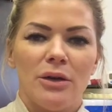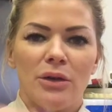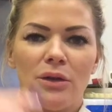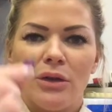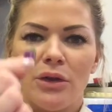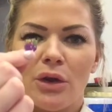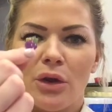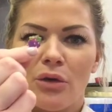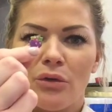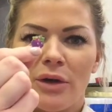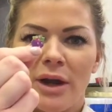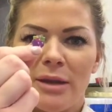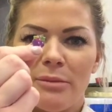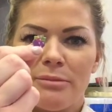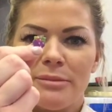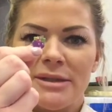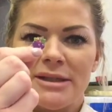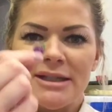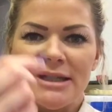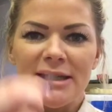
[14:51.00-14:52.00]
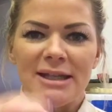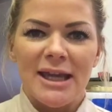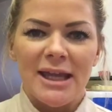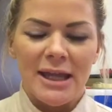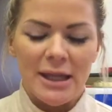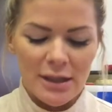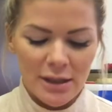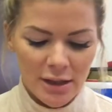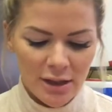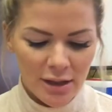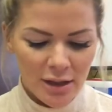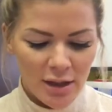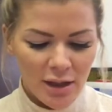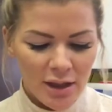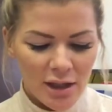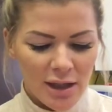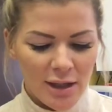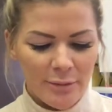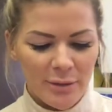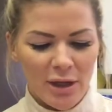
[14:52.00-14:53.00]
the grapes today.
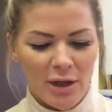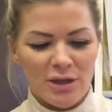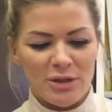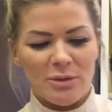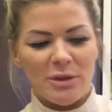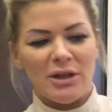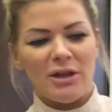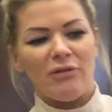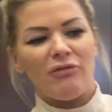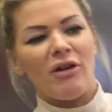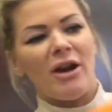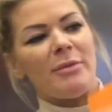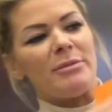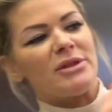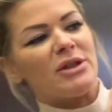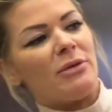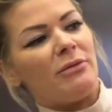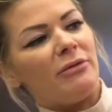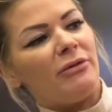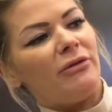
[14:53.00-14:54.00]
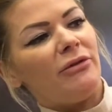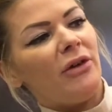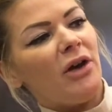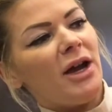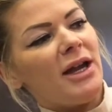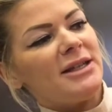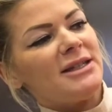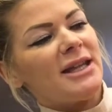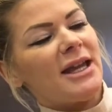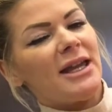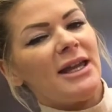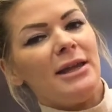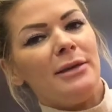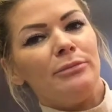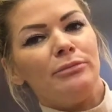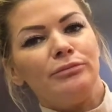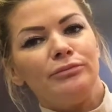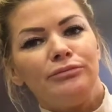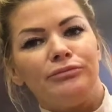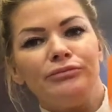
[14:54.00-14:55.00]
I'm going to put the grapes on Friday
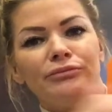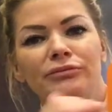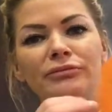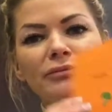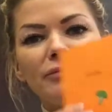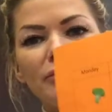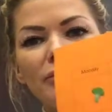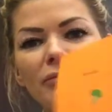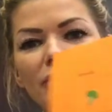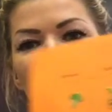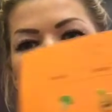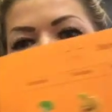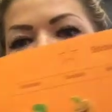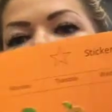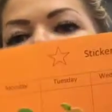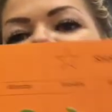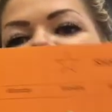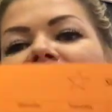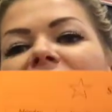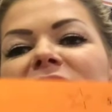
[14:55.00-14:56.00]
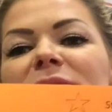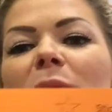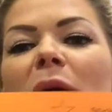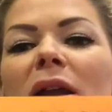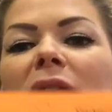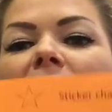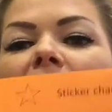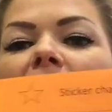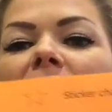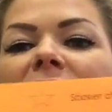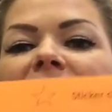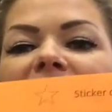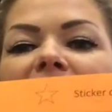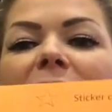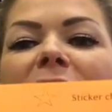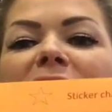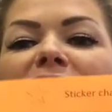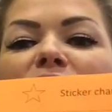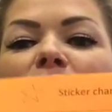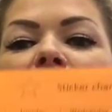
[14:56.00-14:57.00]
That's my last day
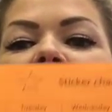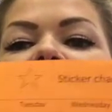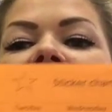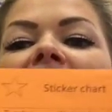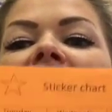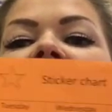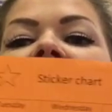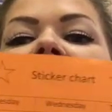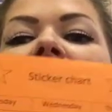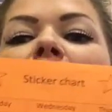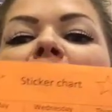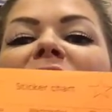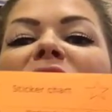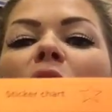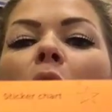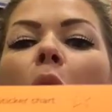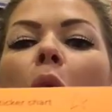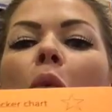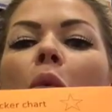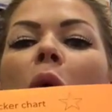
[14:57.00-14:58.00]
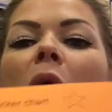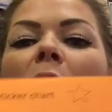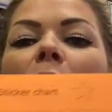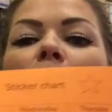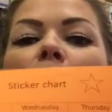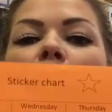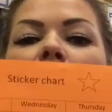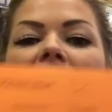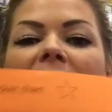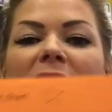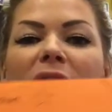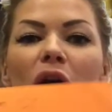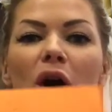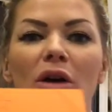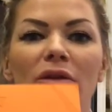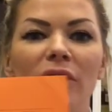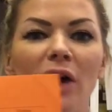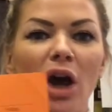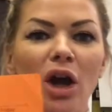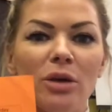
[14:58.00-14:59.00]
this week, and we've got 1 week of
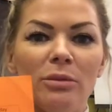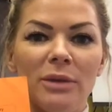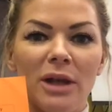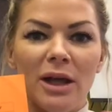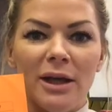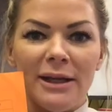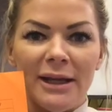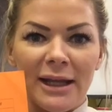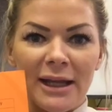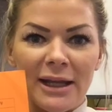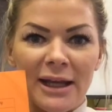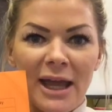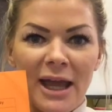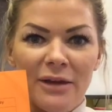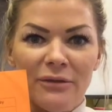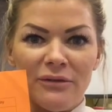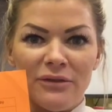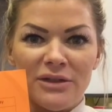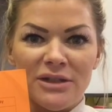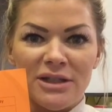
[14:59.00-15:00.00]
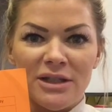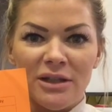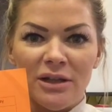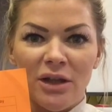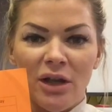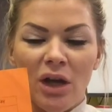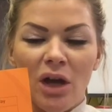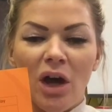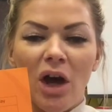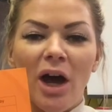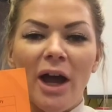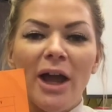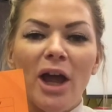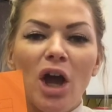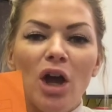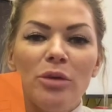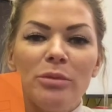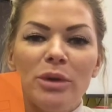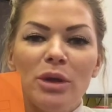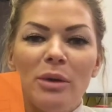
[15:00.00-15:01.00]
home learning left. I
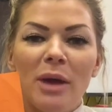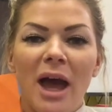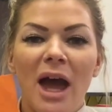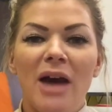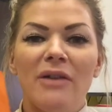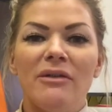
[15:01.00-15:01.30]
hope you have